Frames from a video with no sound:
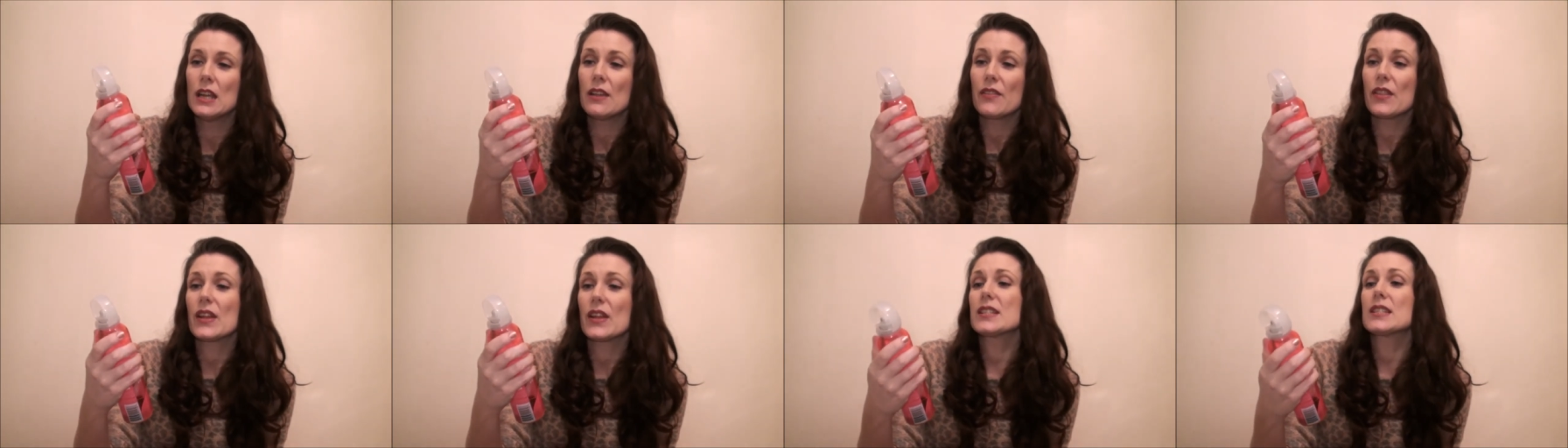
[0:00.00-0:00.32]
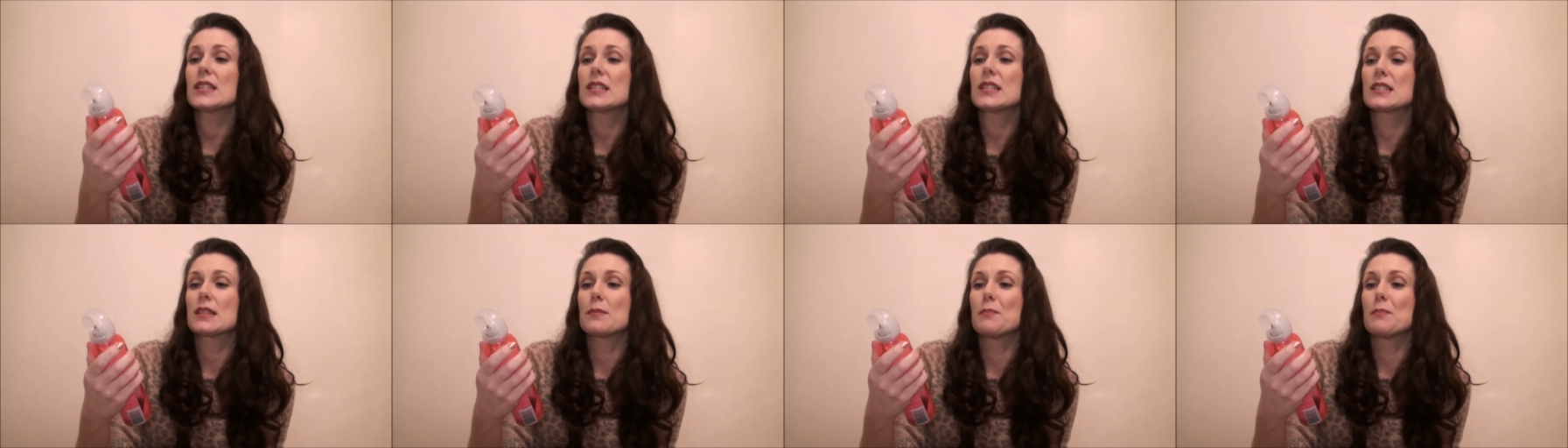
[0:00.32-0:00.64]
This
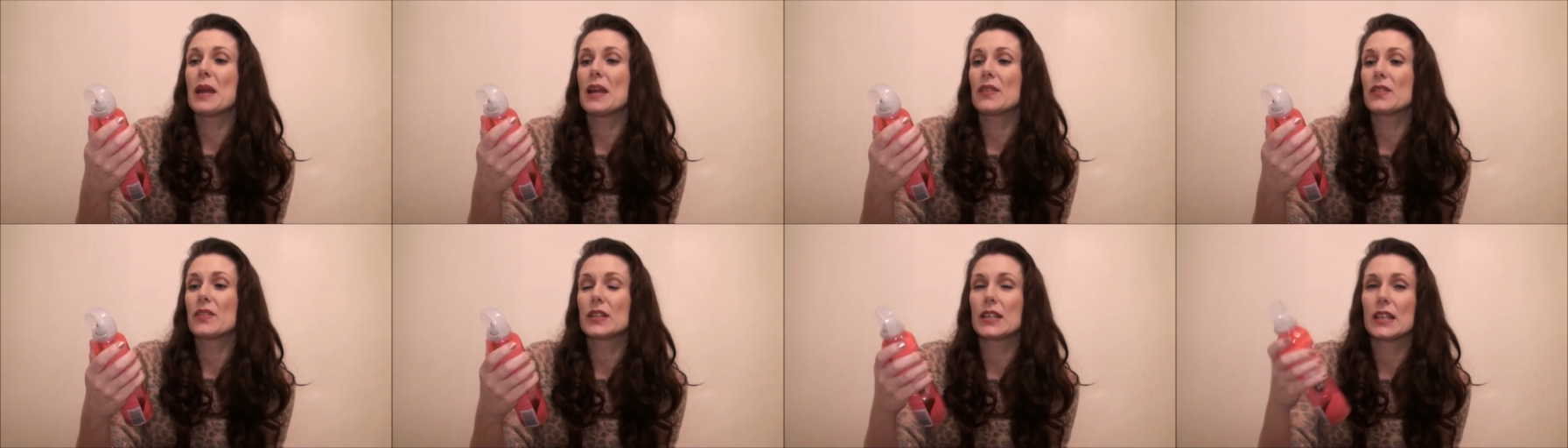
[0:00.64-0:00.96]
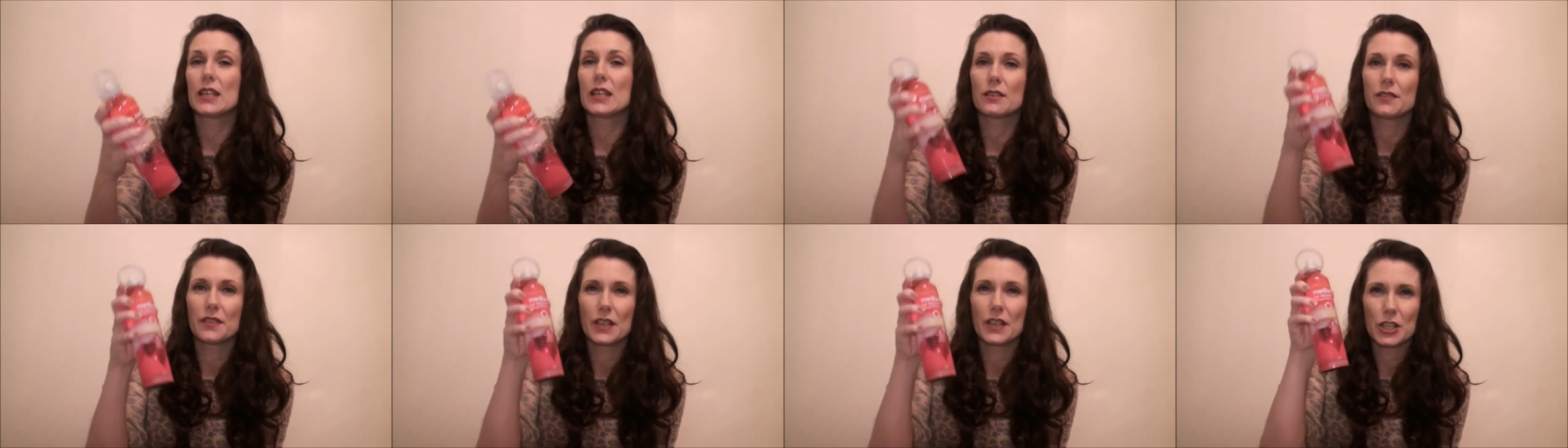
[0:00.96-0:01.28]
is the Method
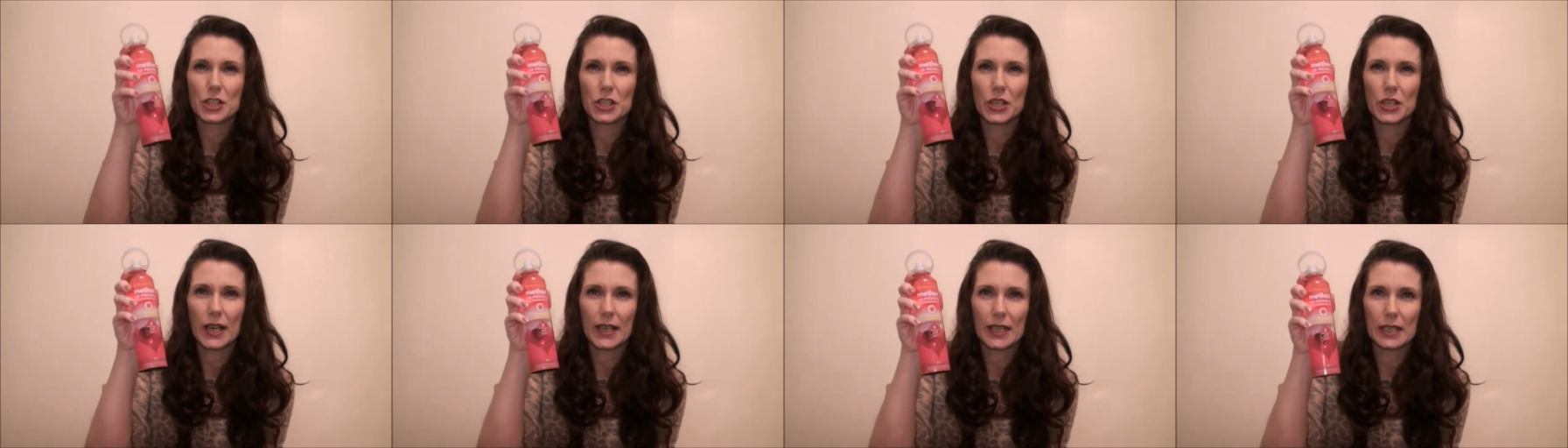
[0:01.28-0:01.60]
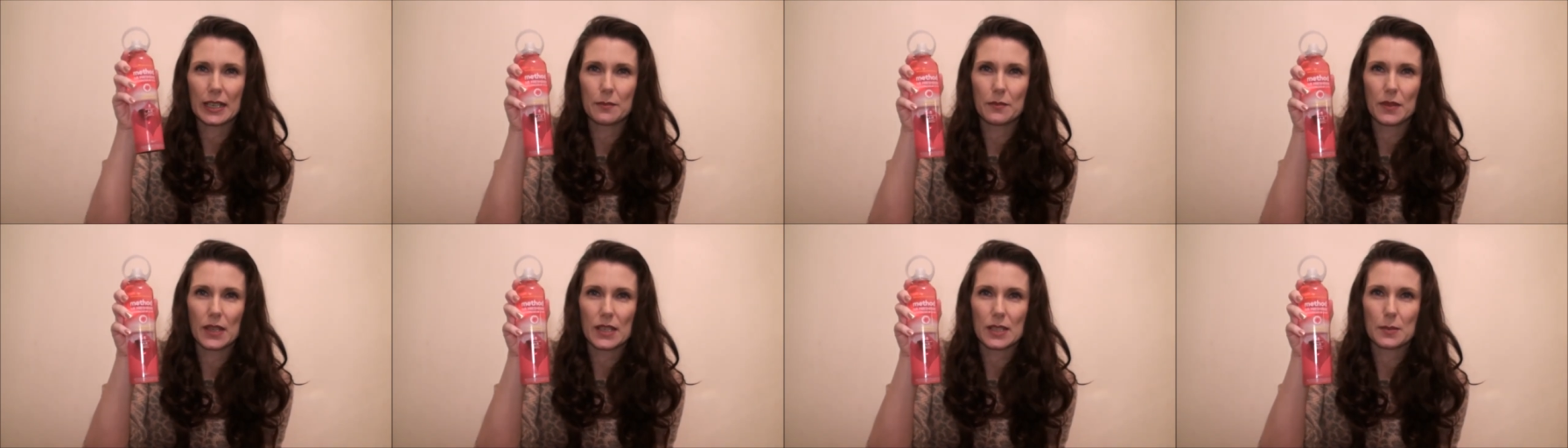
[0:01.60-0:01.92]
air freshener. I
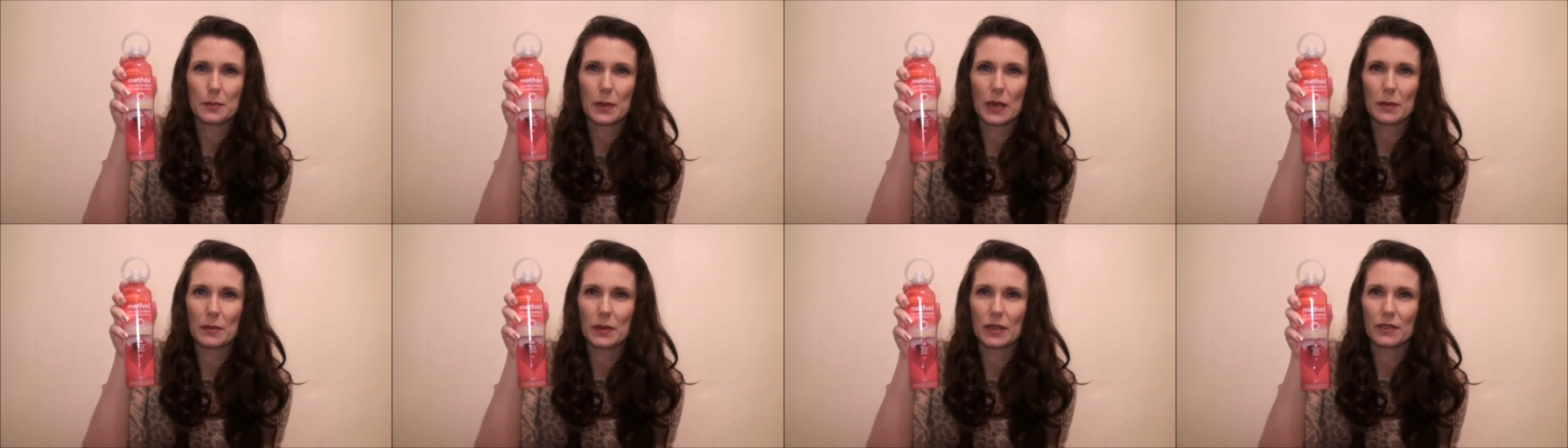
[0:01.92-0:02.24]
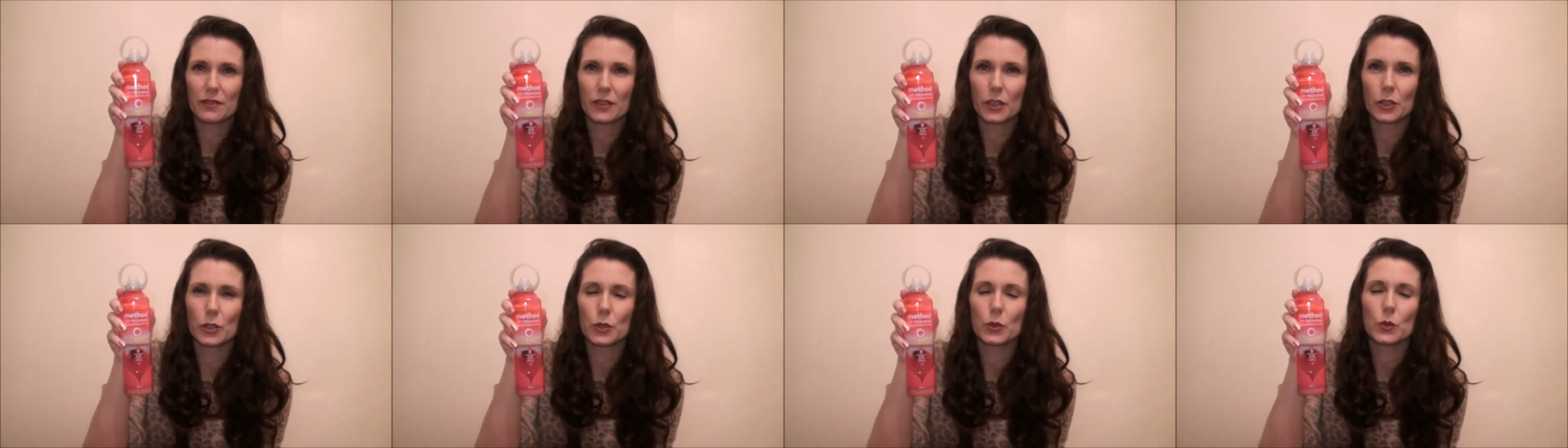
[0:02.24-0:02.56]
keep this by my
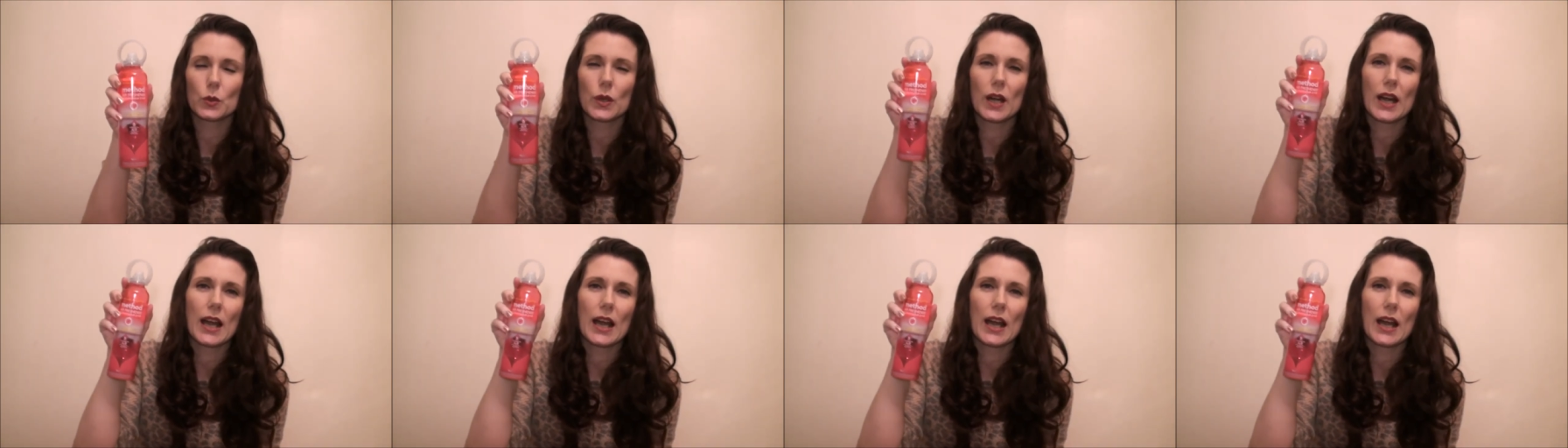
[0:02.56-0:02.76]
front door.